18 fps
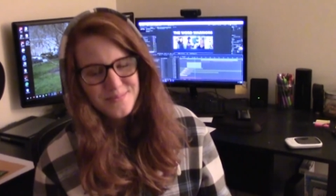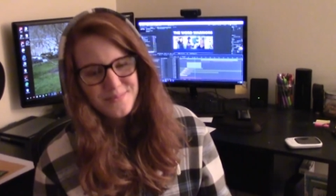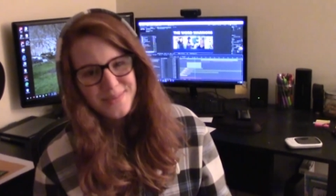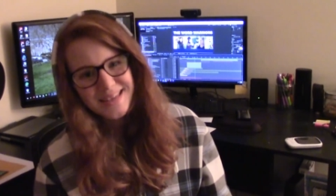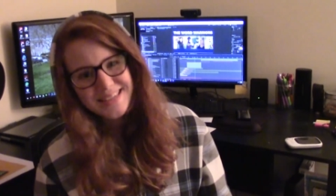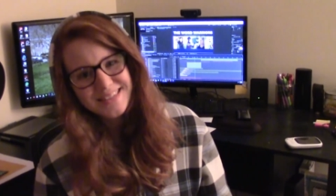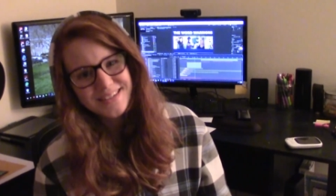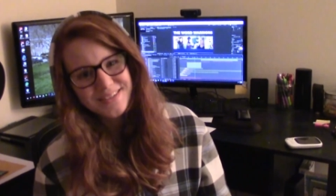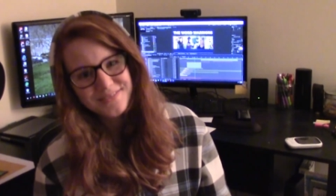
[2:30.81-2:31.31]

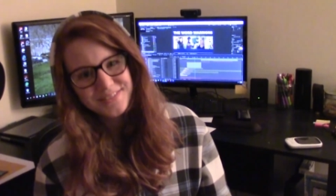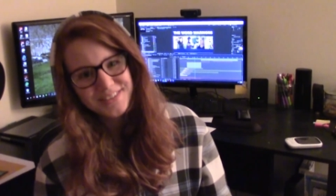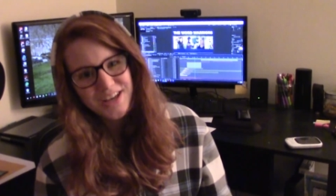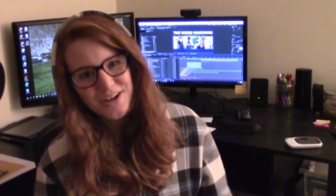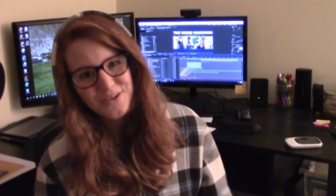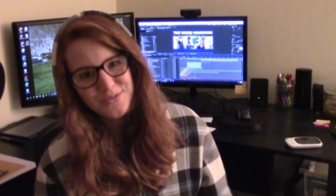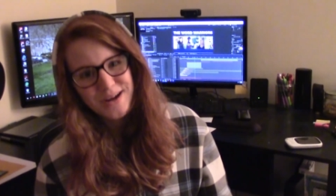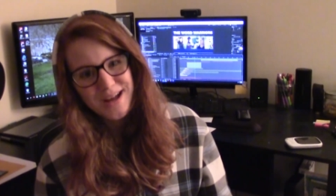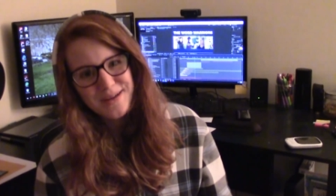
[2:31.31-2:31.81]
Best of
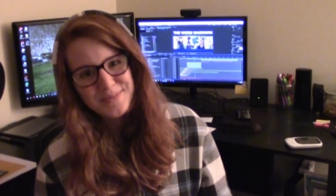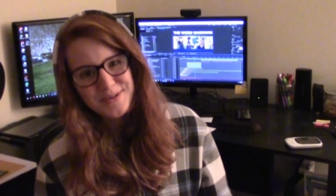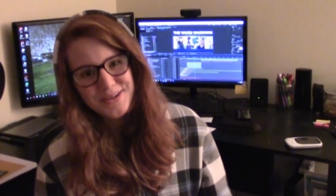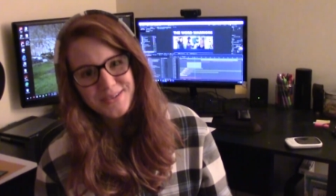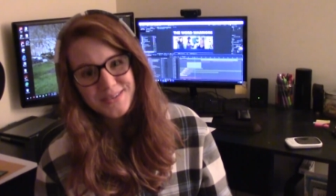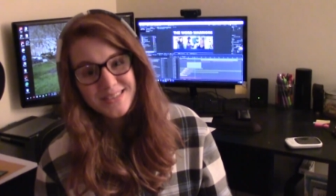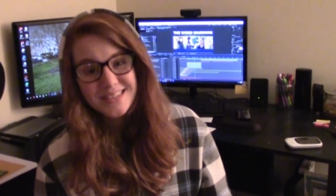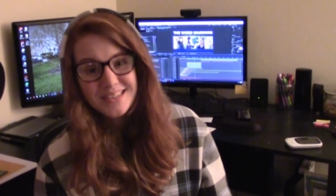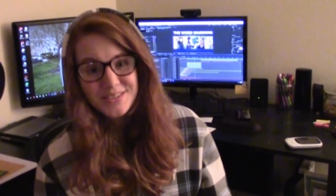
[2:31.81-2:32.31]
luck,
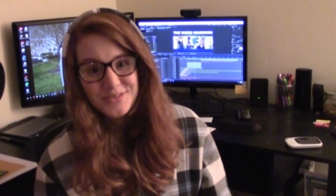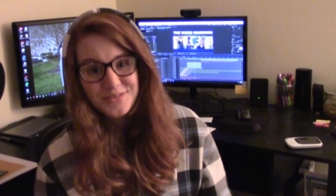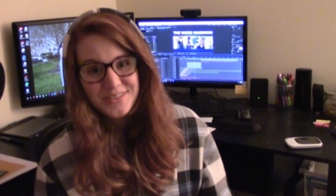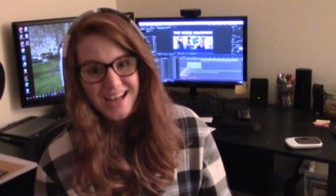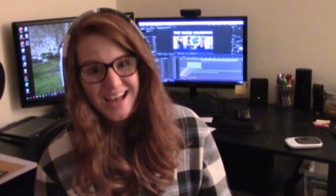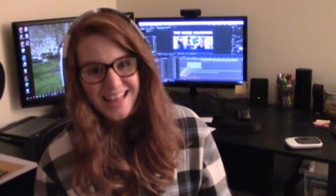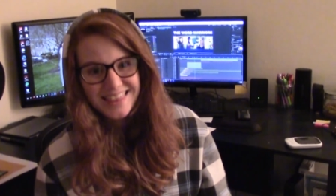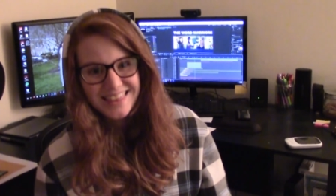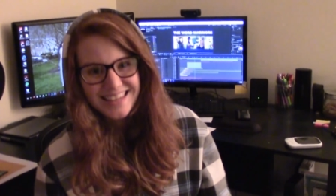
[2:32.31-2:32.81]
Rhymos. You've
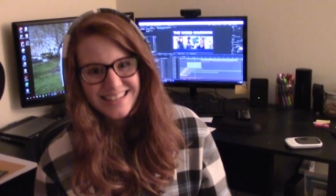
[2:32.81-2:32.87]
got